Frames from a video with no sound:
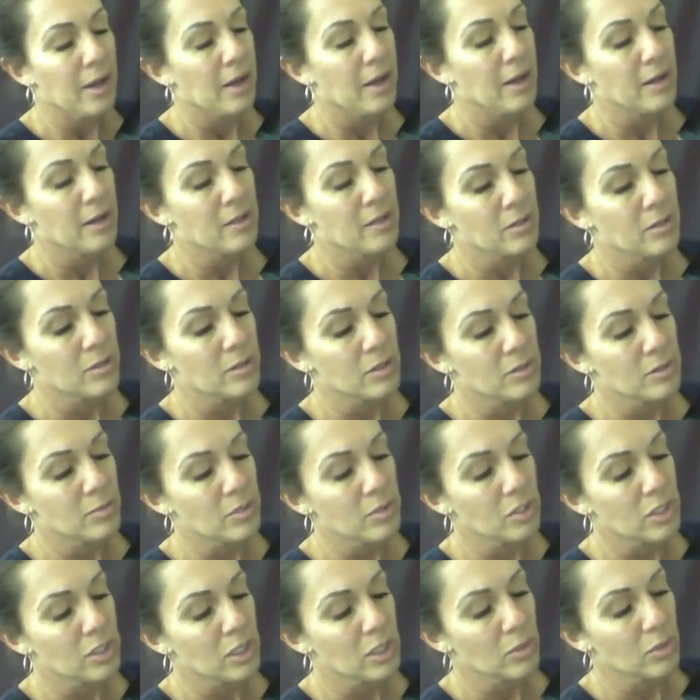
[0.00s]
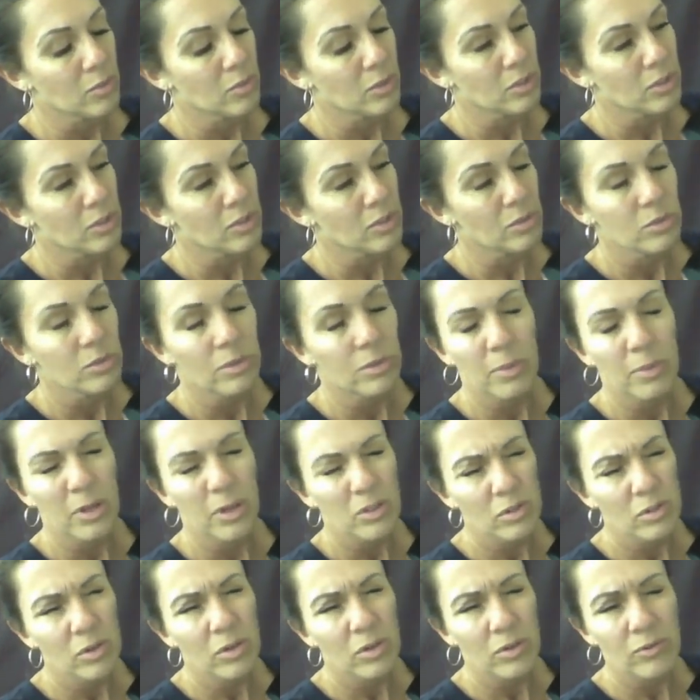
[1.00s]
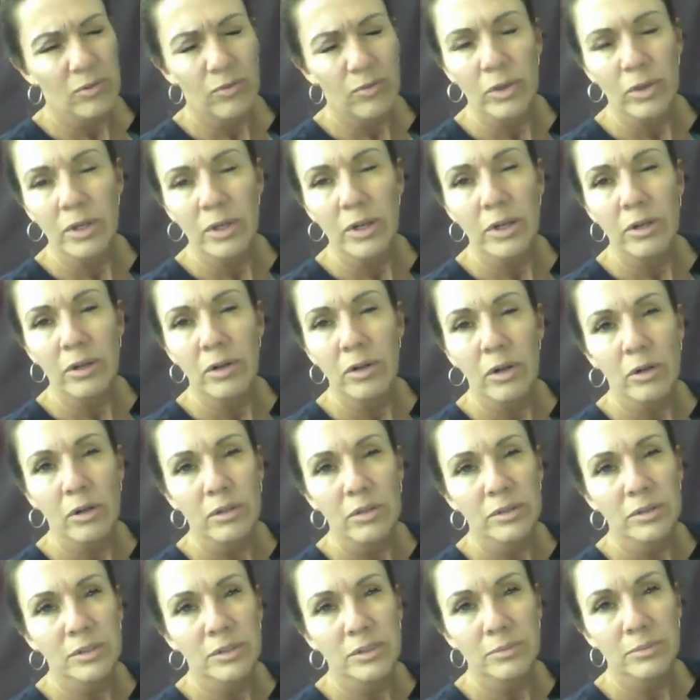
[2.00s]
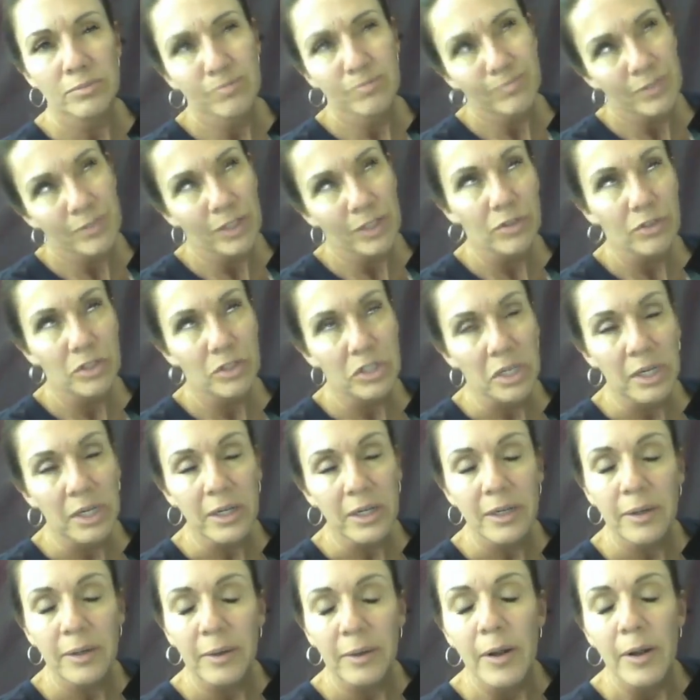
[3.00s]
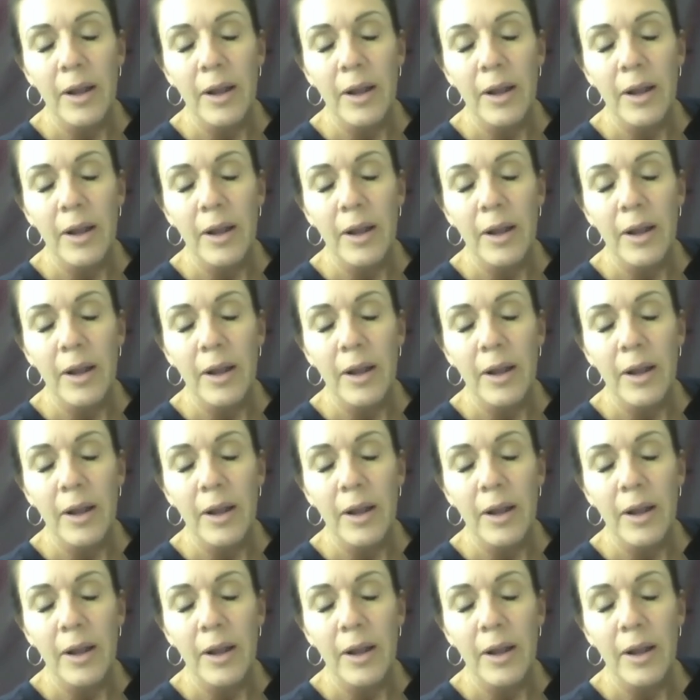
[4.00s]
And so this machine was about $249, give or take.